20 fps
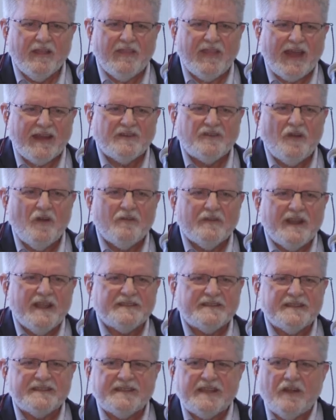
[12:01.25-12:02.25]
that don't
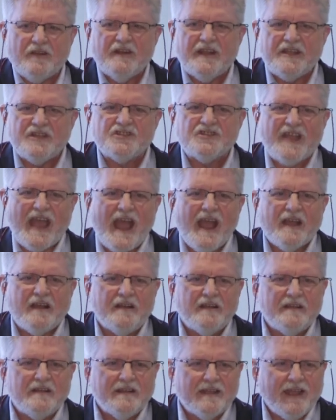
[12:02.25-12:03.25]
necessarily
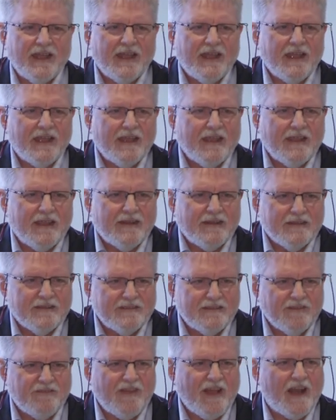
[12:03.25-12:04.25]
shackle a
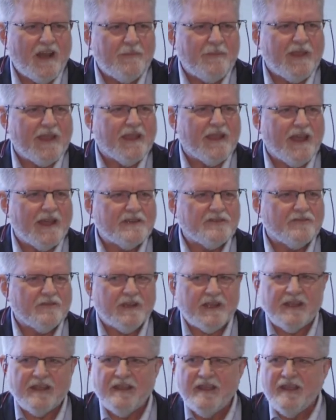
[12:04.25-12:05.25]
developing
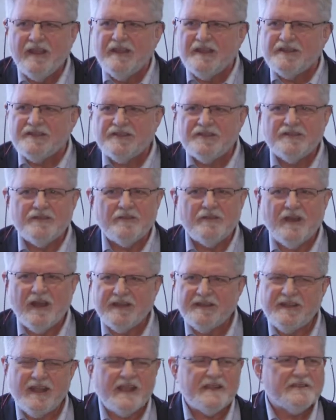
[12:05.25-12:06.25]
country to
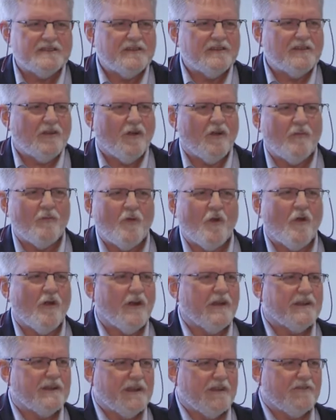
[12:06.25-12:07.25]
a dozen or
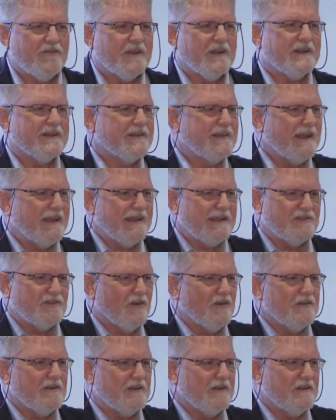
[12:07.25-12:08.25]
more different
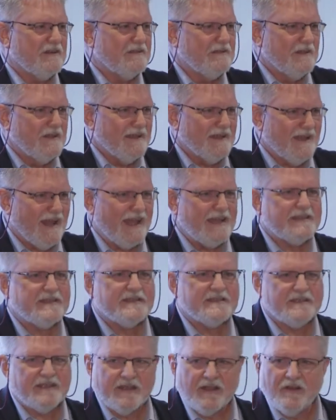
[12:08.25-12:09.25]
eternal
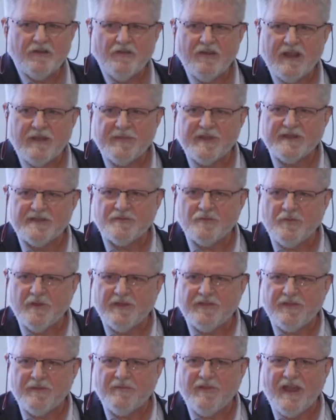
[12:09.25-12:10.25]
licensing agreements
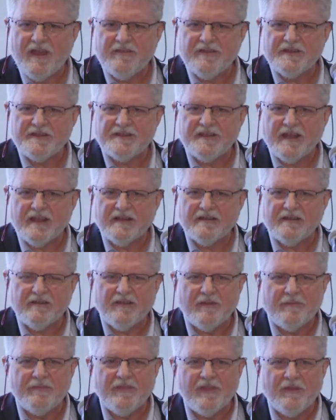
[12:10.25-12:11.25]
with the private sector.
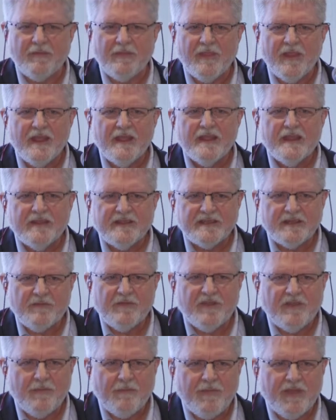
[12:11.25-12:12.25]
The, the, some
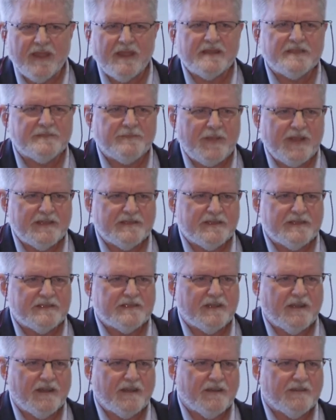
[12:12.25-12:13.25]
of the biggest
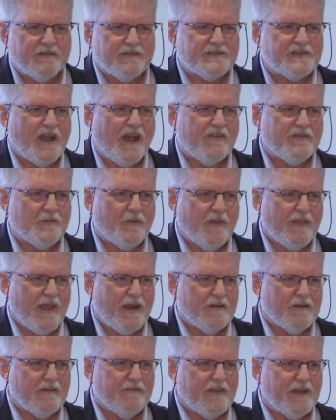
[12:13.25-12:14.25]
pieces of software
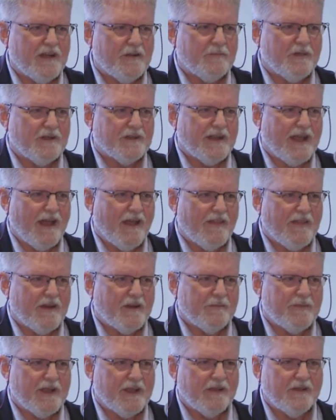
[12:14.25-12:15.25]
that are available now that
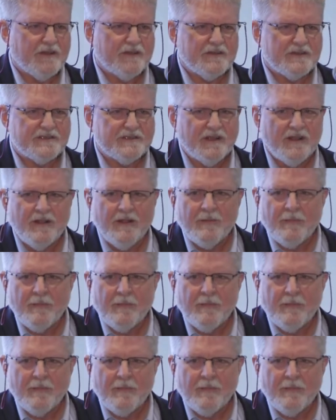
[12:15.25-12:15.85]
are being used